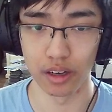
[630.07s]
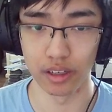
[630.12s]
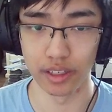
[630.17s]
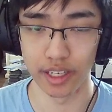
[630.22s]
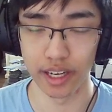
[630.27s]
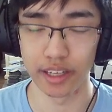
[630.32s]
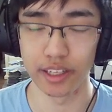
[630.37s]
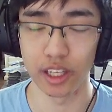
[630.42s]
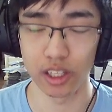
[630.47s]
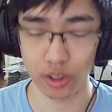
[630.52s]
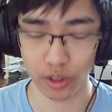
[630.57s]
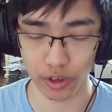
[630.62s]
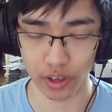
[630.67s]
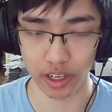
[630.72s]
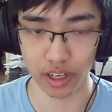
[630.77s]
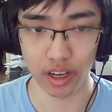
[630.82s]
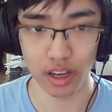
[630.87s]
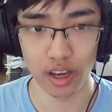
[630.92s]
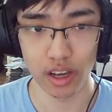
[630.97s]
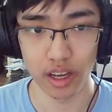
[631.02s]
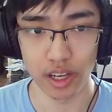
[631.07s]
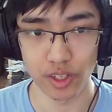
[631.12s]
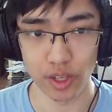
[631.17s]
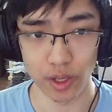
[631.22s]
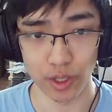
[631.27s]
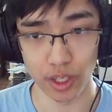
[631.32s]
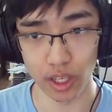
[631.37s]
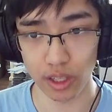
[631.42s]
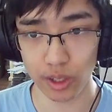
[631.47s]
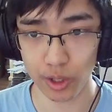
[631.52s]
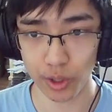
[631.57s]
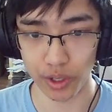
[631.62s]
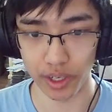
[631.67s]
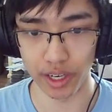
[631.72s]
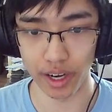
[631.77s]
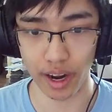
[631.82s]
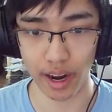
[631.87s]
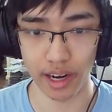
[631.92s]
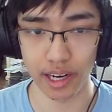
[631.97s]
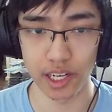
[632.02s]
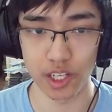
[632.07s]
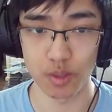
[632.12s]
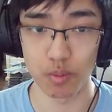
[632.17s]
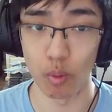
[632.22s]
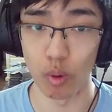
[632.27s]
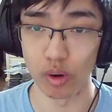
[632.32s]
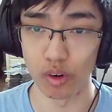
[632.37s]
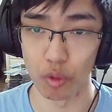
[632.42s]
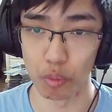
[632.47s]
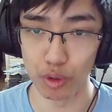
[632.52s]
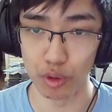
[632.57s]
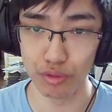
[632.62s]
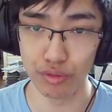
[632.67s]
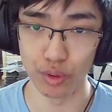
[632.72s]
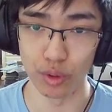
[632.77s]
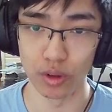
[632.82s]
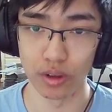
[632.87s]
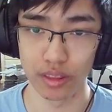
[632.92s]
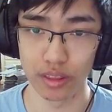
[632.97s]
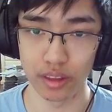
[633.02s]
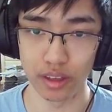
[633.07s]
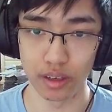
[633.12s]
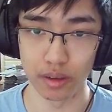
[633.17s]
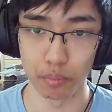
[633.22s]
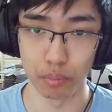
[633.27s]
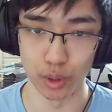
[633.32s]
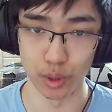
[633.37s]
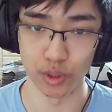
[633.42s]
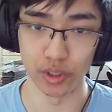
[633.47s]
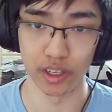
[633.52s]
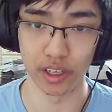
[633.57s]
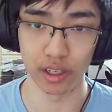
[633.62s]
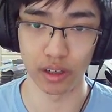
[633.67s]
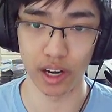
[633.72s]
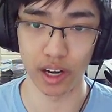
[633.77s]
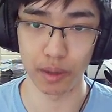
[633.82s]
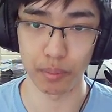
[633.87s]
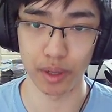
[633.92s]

yellow-green, is that yellow-green has more removal than blue-green, right?